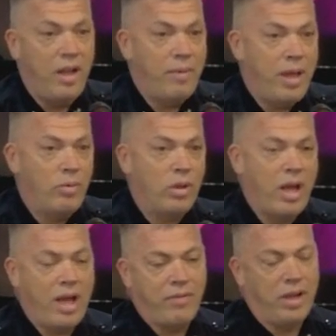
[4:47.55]
and
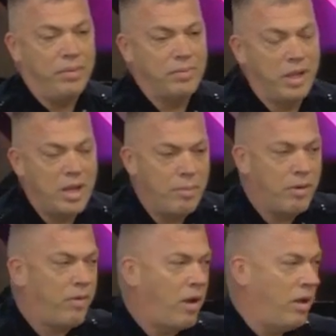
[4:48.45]
we'll have a
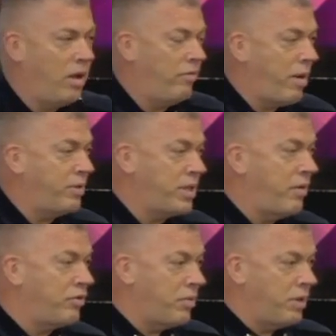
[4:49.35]
number of
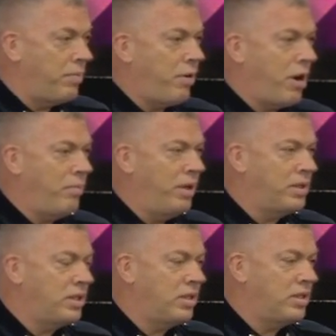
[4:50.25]
representatives from the
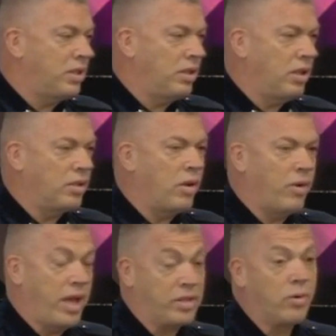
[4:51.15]
department to
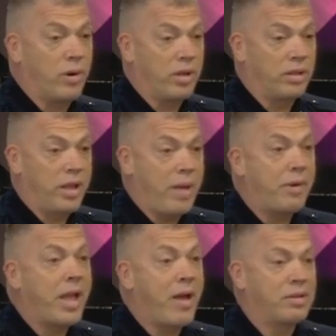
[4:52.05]
go escorting the
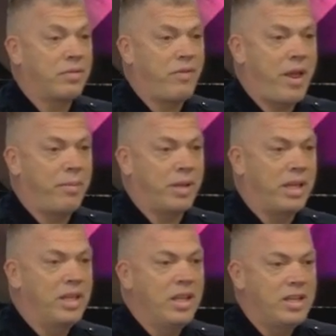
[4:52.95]
Ebbinghausen
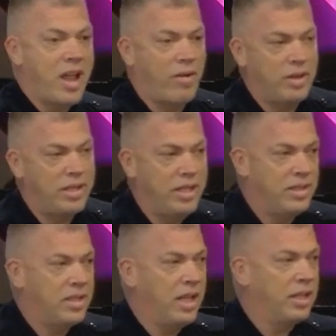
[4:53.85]
family down to
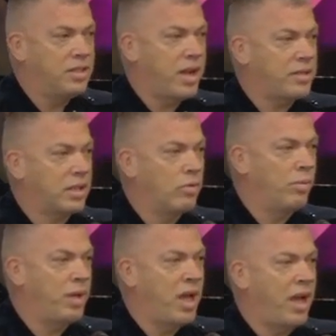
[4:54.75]
DC, because Jessica
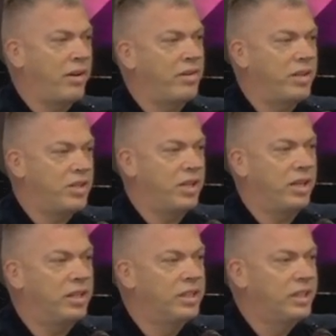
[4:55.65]
will be honored this
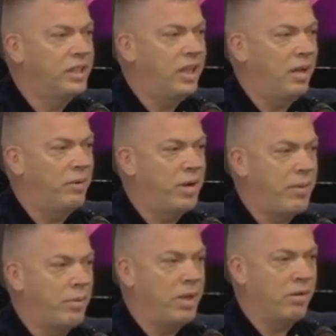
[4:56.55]
year. Her
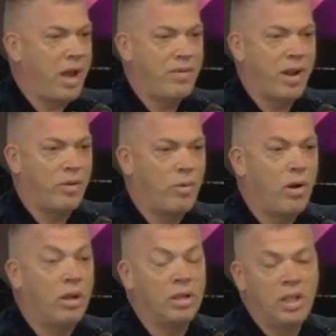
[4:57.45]
name will be engraved on the
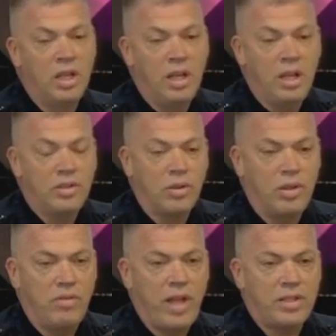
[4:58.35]
wall. And so
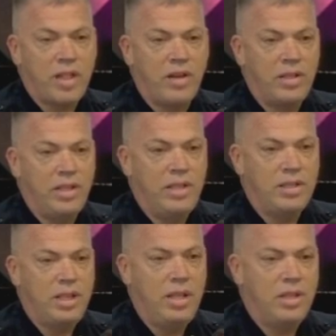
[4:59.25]
the events down in
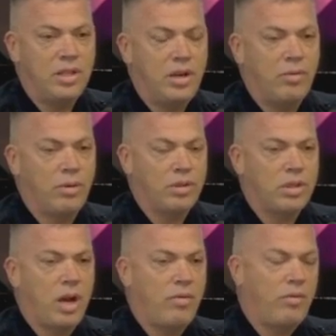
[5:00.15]
D.C. this year will
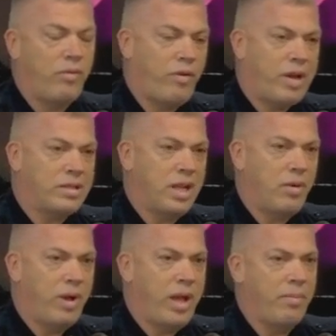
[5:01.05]
start, for us
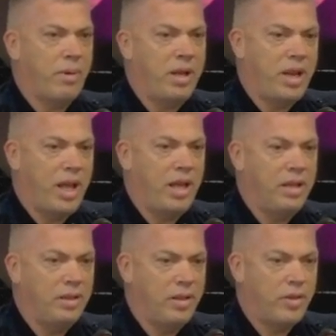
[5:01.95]
anyway, on
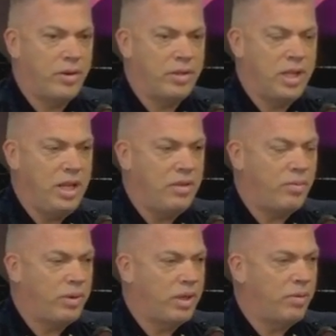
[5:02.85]
Monday the
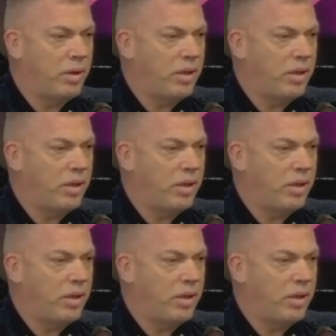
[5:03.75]
13th with